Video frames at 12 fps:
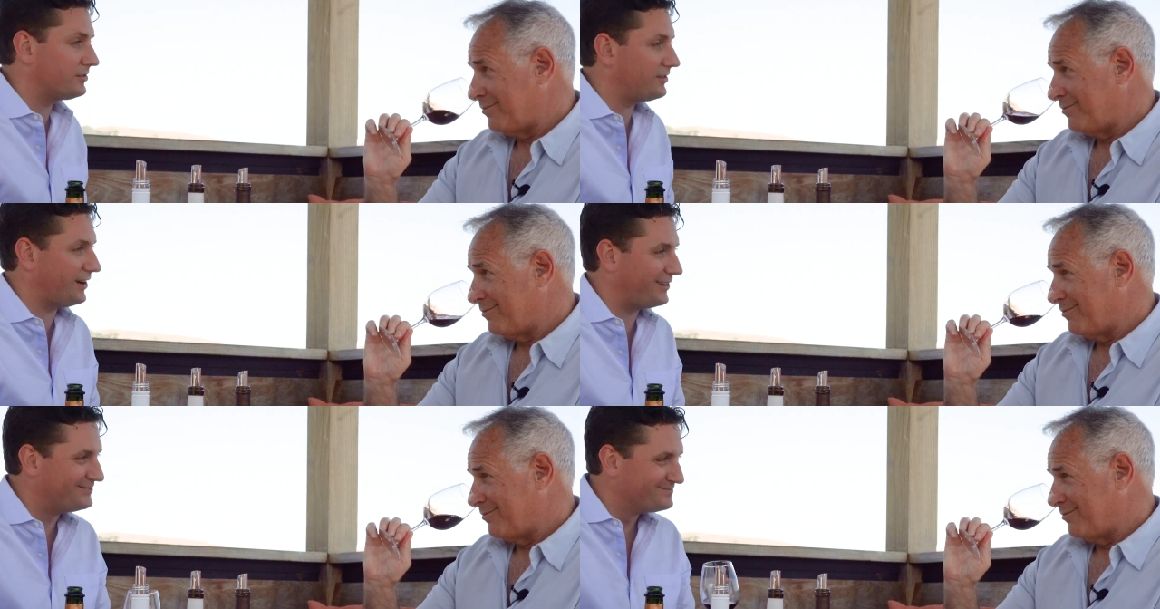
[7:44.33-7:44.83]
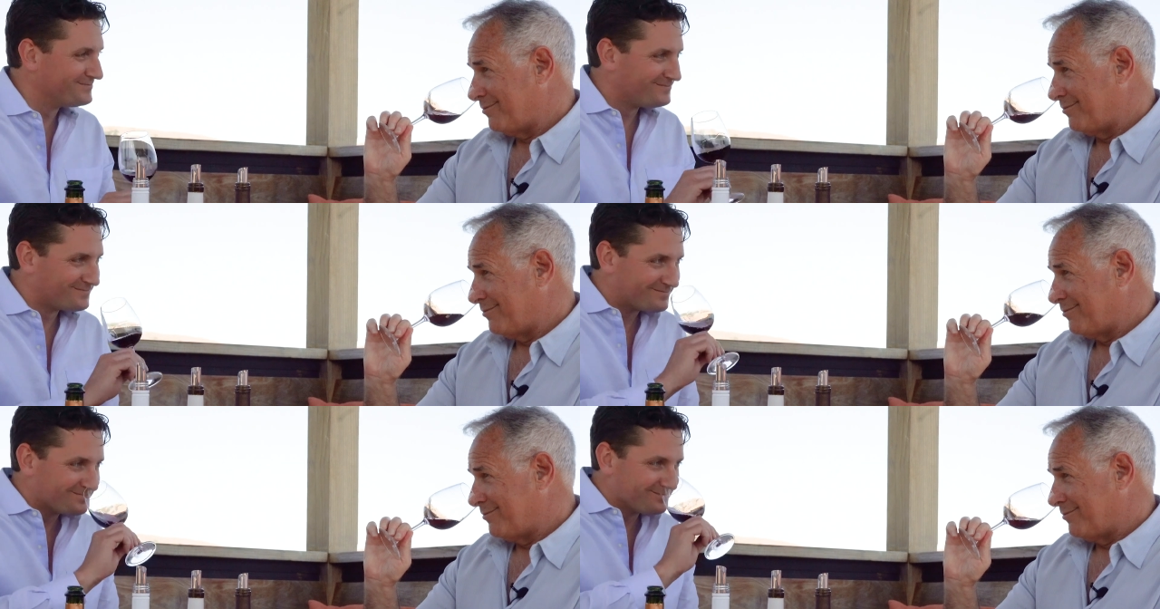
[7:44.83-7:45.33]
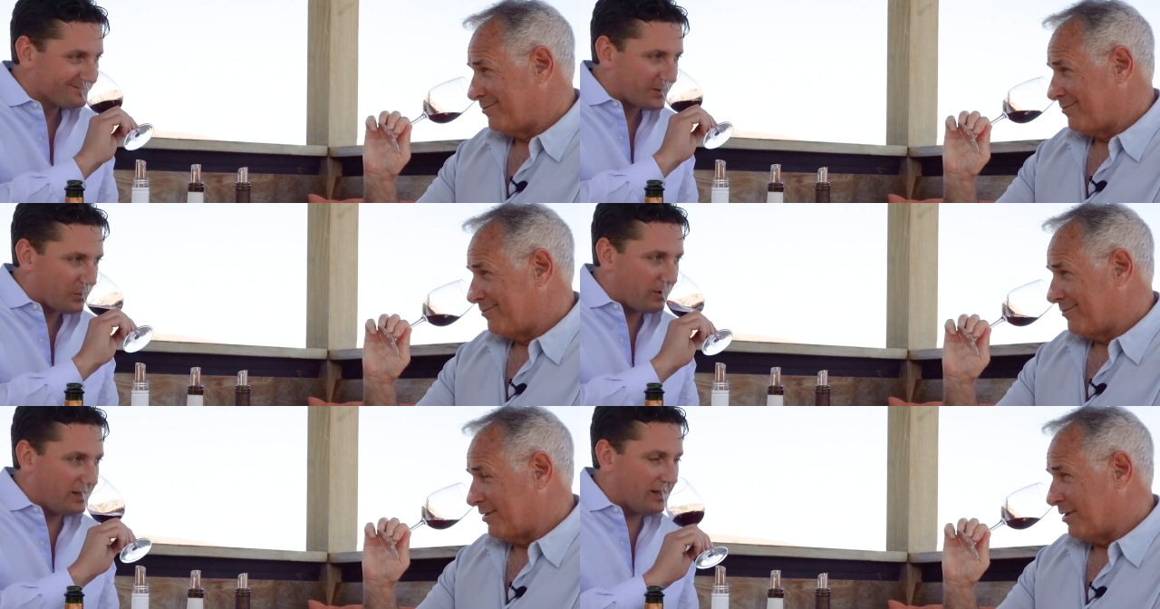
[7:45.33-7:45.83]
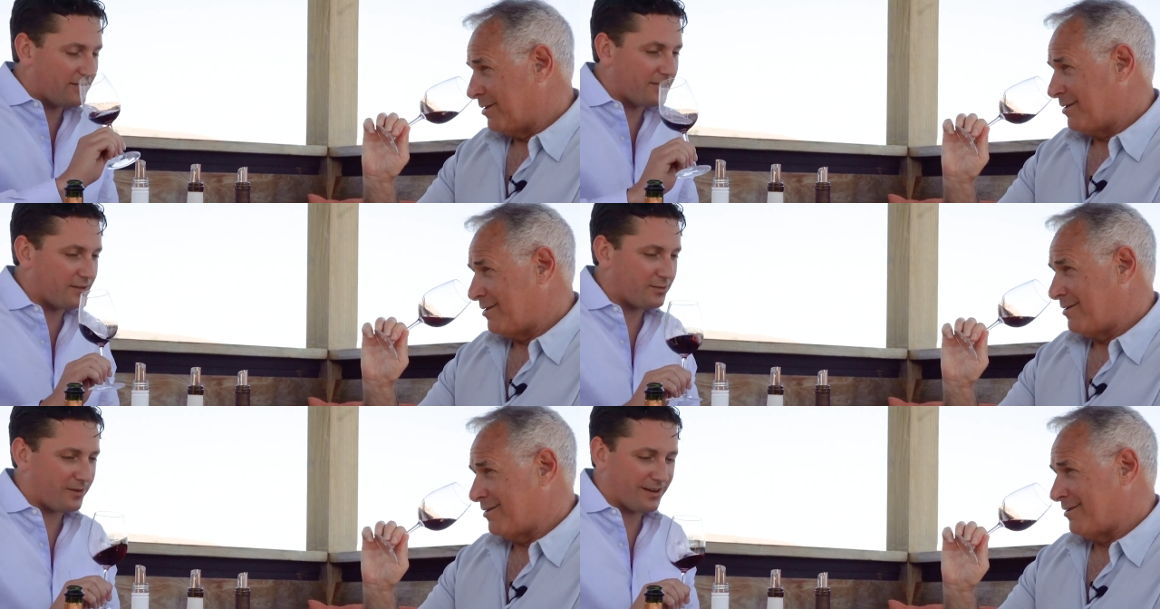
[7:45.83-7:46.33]
Speaker 1: So we love
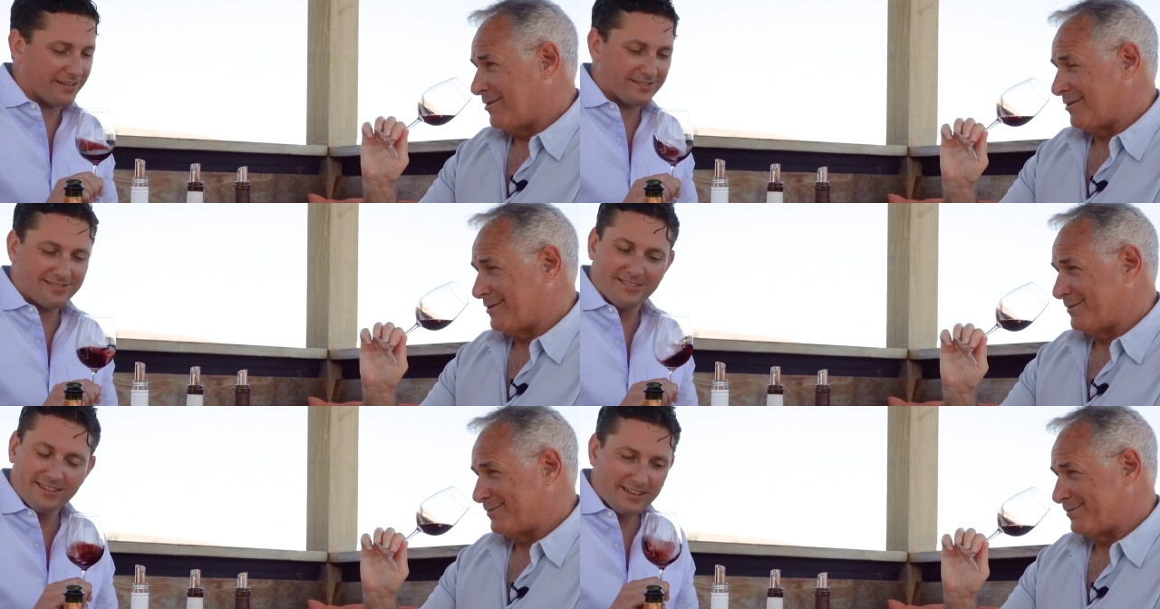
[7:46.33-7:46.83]
ah,